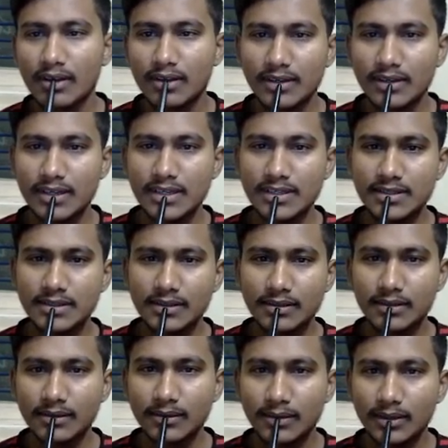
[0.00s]
Yes?
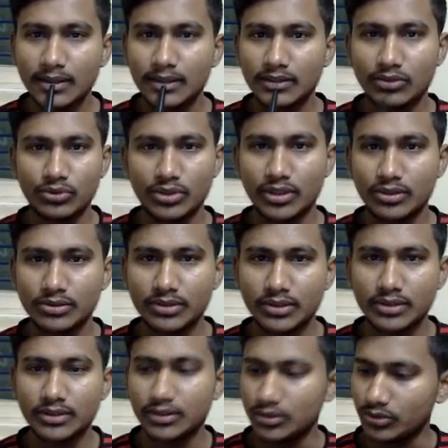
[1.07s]
No doubt?
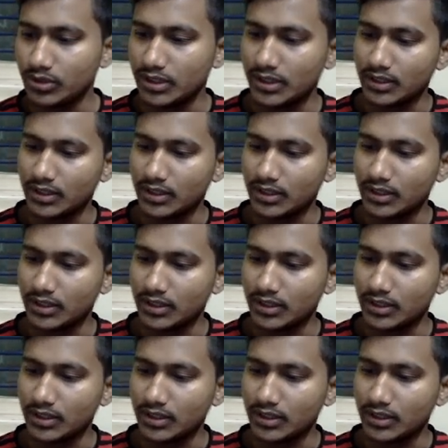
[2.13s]
Okay.